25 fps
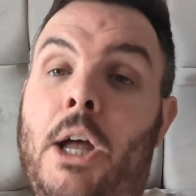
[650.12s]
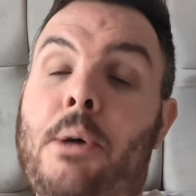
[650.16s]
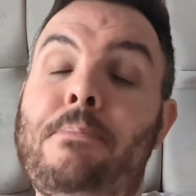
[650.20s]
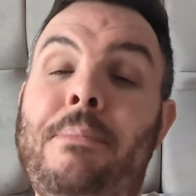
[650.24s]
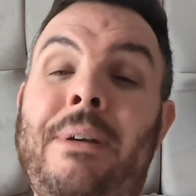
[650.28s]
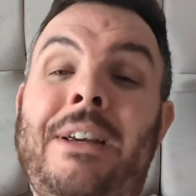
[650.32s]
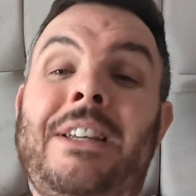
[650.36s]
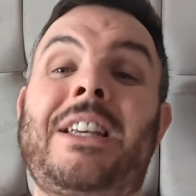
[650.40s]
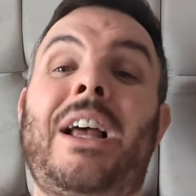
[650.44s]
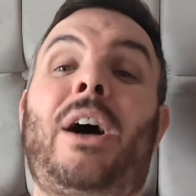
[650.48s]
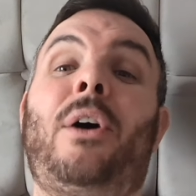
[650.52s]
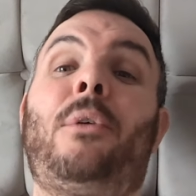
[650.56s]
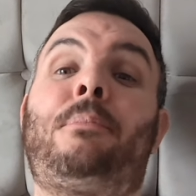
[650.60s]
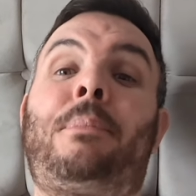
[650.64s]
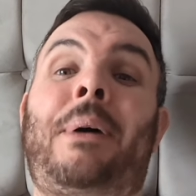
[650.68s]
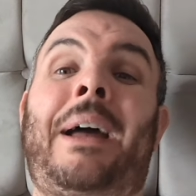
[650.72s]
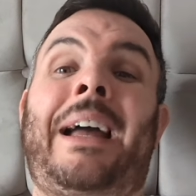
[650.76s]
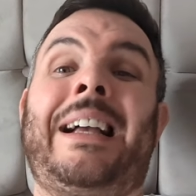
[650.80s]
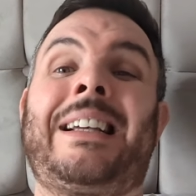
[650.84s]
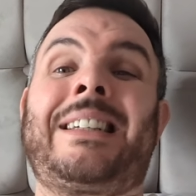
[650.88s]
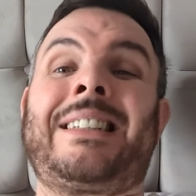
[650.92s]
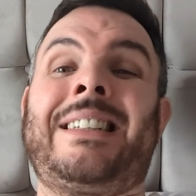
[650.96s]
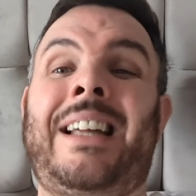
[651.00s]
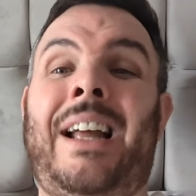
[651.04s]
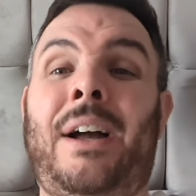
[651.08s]
myself
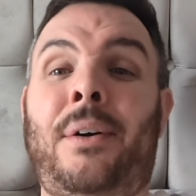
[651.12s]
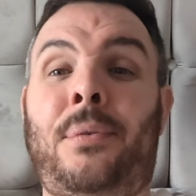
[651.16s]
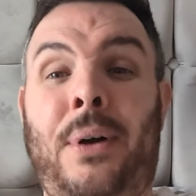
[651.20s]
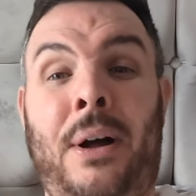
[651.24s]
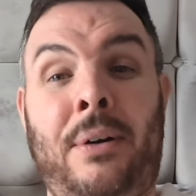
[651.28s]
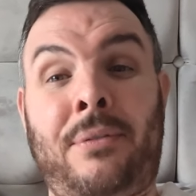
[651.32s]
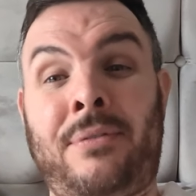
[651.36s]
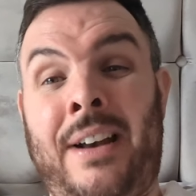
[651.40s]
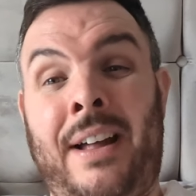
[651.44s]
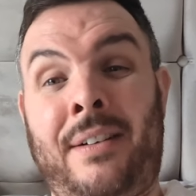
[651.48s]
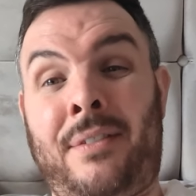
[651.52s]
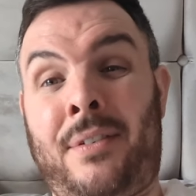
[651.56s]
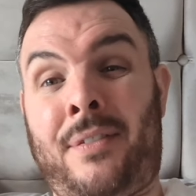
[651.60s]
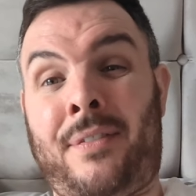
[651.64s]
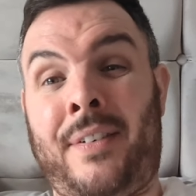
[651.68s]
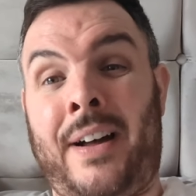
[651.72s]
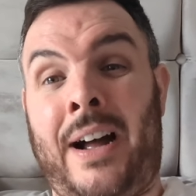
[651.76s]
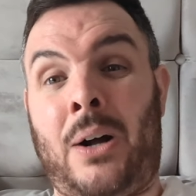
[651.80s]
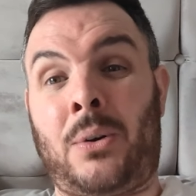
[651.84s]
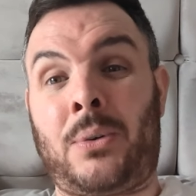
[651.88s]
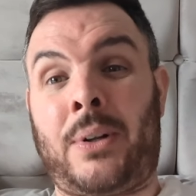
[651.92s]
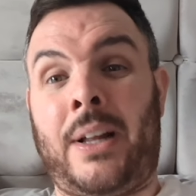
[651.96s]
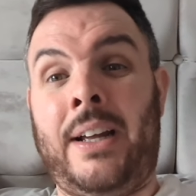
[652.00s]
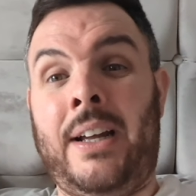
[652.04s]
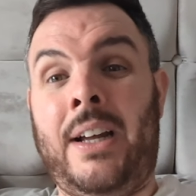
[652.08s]
personally, I've, I've never
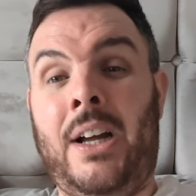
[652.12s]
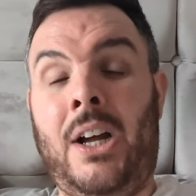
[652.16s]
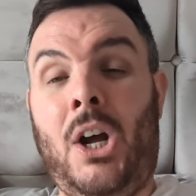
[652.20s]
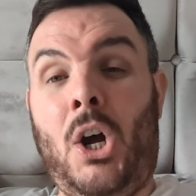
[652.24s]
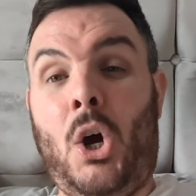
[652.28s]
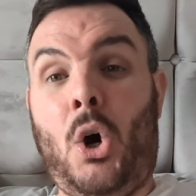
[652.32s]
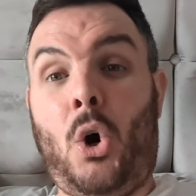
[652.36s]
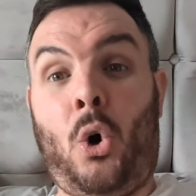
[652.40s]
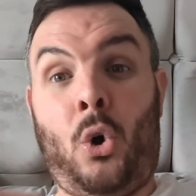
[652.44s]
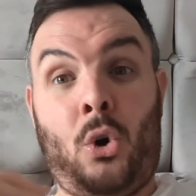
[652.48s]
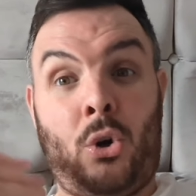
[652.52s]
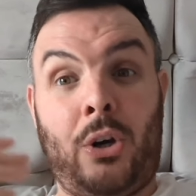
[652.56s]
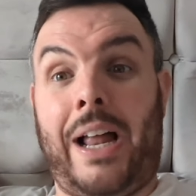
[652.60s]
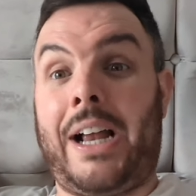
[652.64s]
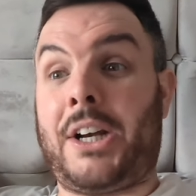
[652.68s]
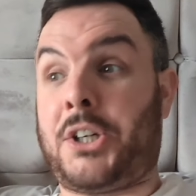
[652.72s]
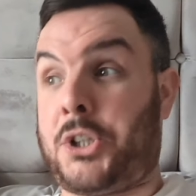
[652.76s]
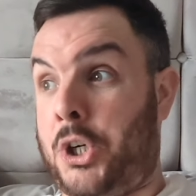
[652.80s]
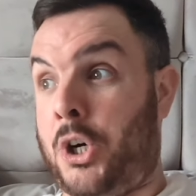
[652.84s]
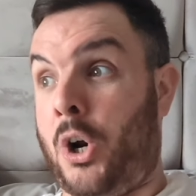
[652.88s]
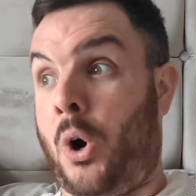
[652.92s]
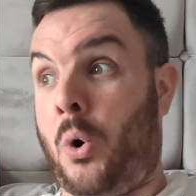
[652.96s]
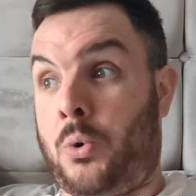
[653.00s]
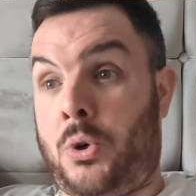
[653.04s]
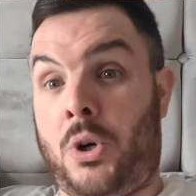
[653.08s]
found it. Unless
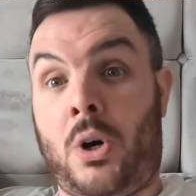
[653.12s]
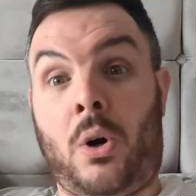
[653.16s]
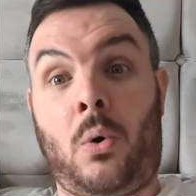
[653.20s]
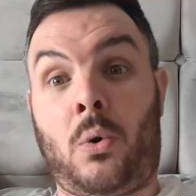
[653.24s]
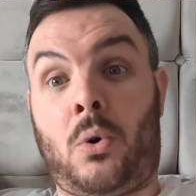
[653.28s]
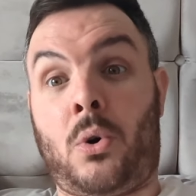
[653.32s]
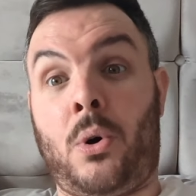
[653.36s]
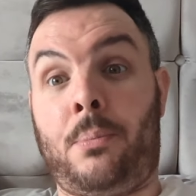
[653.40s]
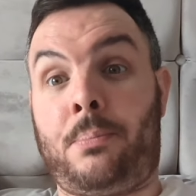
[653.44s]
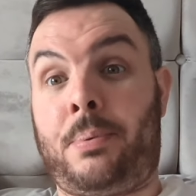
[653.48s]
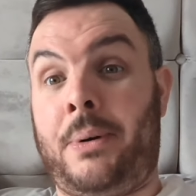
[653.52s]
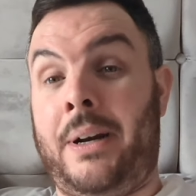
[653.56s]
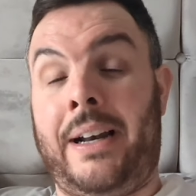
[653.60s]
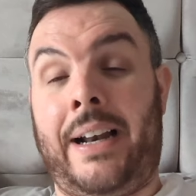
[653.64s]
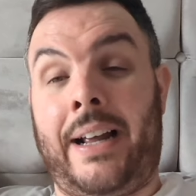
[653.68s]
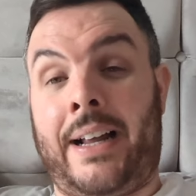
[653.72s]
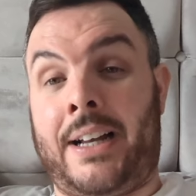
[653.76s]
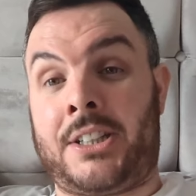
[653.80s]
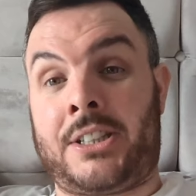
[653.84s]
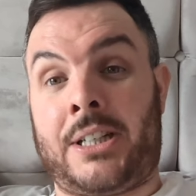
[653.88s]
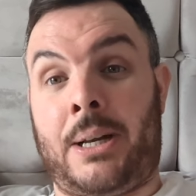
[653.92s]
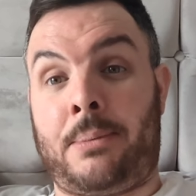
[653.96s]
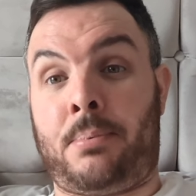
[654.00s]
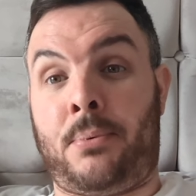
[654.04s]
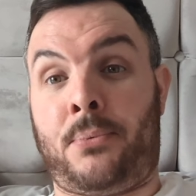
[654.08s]
you own your own company, like I
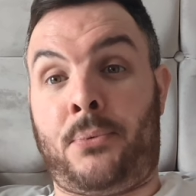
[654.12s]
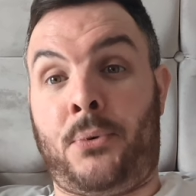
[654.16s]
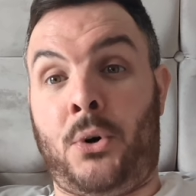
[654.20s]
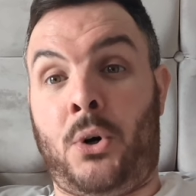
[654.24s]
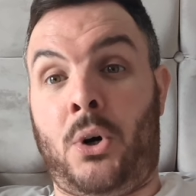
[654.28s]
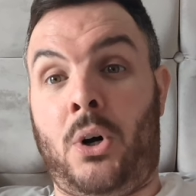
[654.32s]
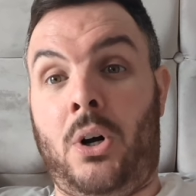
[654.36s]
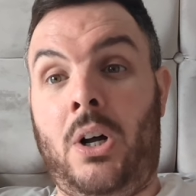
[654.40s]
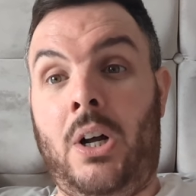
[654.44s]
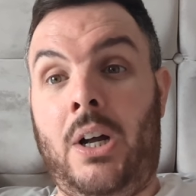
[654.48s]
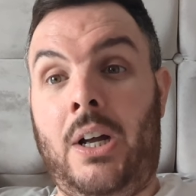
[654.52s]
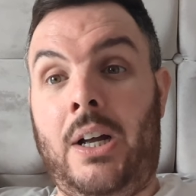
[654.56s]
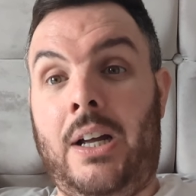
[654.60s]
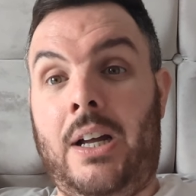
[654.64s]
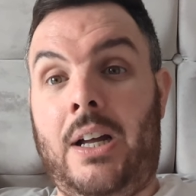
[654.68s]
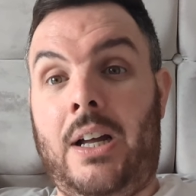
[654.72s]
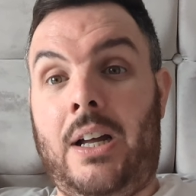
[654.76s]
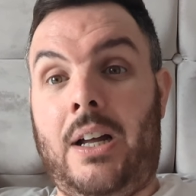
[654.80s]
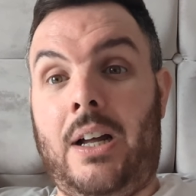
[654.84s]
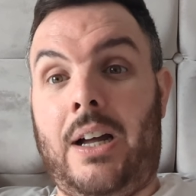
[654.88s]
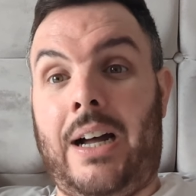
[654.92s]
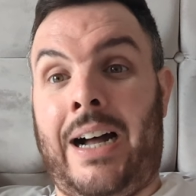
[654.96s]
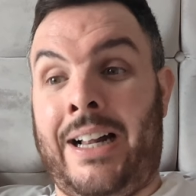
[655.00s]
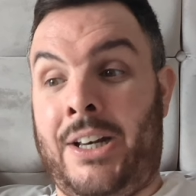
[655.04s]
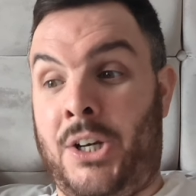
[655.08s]
said before,
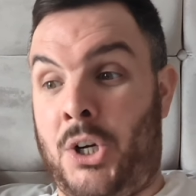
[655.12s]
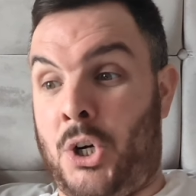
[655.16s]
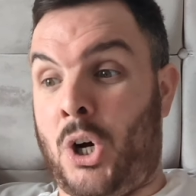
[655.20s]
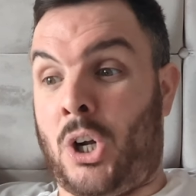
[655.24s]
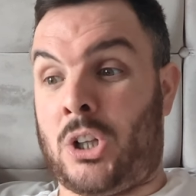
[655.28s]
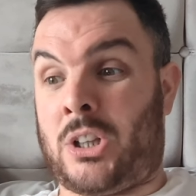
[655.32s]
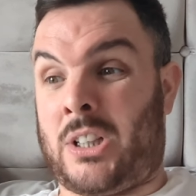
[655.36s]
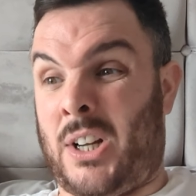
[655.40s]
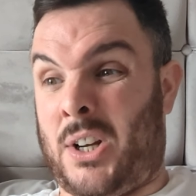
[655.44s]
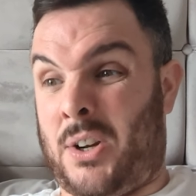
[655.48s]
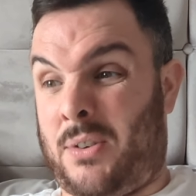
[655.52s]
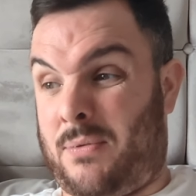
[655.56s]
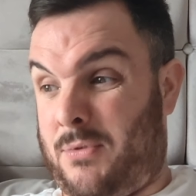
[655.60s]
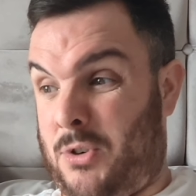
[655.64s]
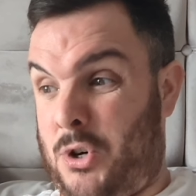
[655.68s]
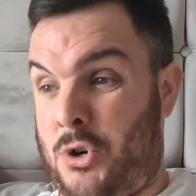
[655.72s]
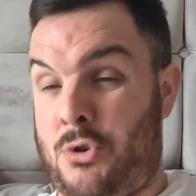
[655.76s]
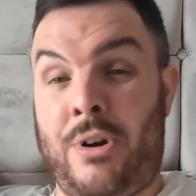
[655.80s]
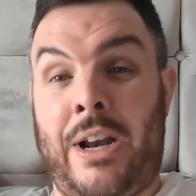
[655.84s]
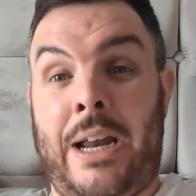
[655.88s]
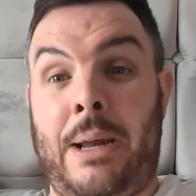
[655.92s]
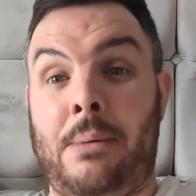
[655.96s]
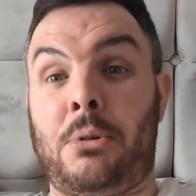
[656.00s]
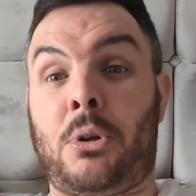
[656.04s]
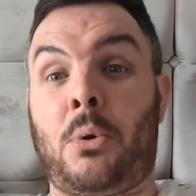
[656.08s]
and you got the
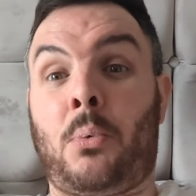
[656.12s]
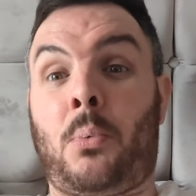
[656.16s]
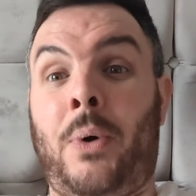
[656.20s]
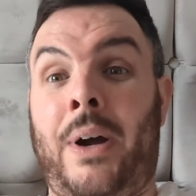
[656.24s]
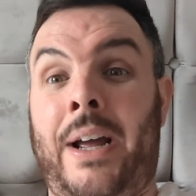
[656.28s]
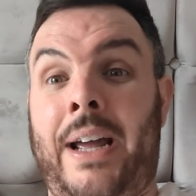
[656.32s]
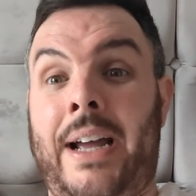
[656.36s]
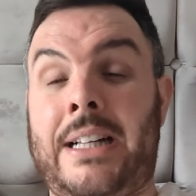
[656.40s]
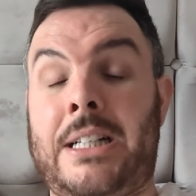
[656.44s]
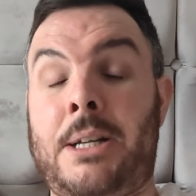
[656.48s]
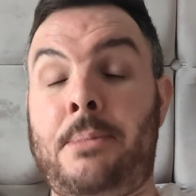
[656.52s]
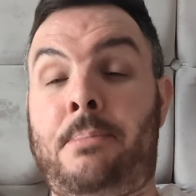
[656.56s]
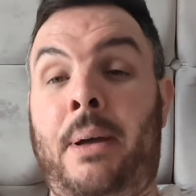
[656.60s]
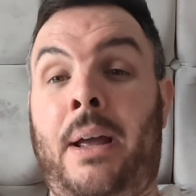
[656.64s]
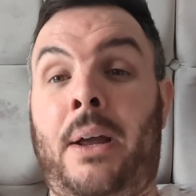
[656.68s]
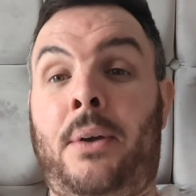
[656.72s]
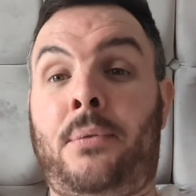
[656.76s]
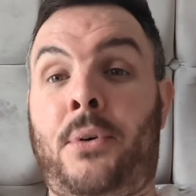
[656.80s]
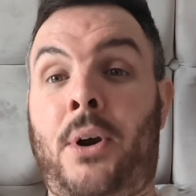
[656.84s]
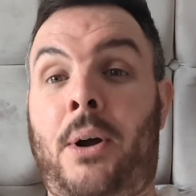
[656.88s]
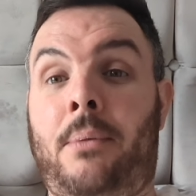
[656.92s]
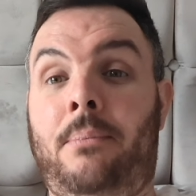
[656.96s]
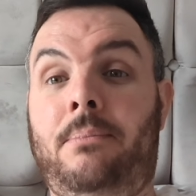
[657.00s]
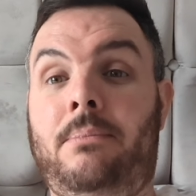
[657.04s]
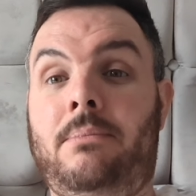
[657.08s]
cream of the work to pick
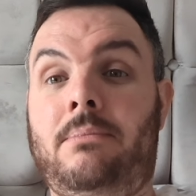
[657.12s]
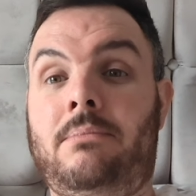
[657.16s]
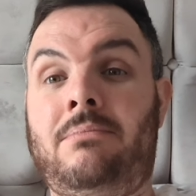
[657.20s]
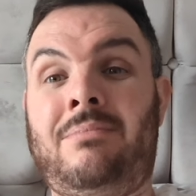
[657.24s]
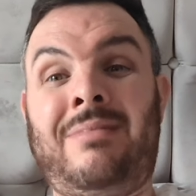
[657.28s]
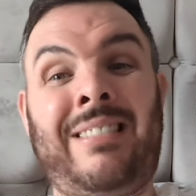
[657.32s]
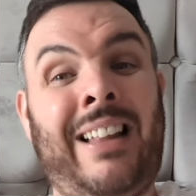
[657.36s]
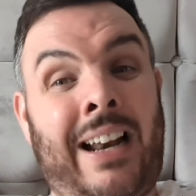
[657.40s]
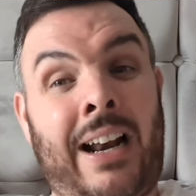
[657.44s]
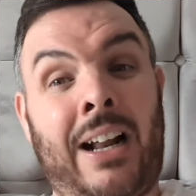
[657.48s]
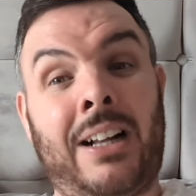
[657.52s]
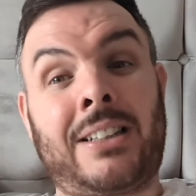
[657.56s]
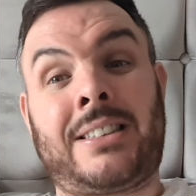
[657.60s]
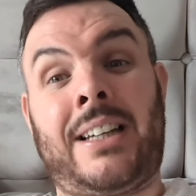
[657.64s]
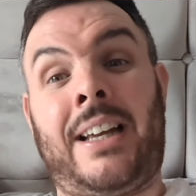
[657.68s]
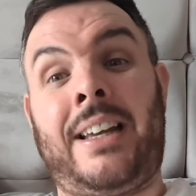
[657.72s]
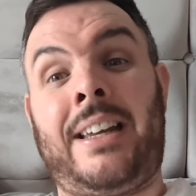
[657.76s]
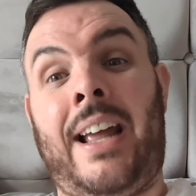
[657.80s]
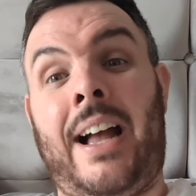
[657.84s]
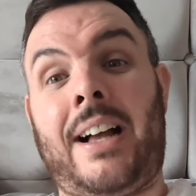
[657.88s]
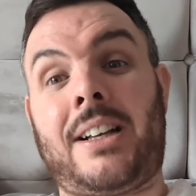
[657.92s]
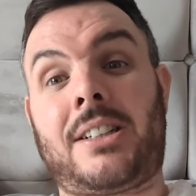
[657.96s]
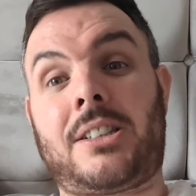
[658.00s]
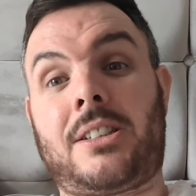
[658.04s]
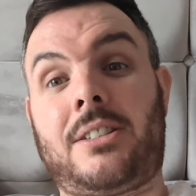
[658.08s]
from, then I'd say
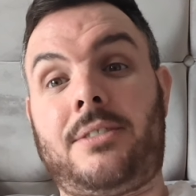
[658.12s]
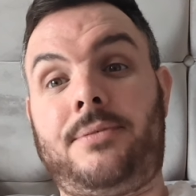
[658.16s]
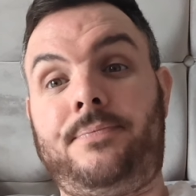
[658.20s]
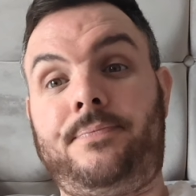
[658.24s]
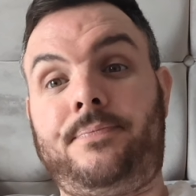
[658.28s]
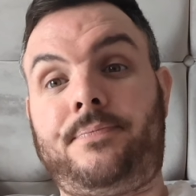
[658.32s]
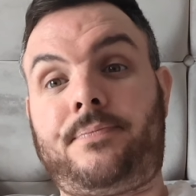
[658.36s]
yes.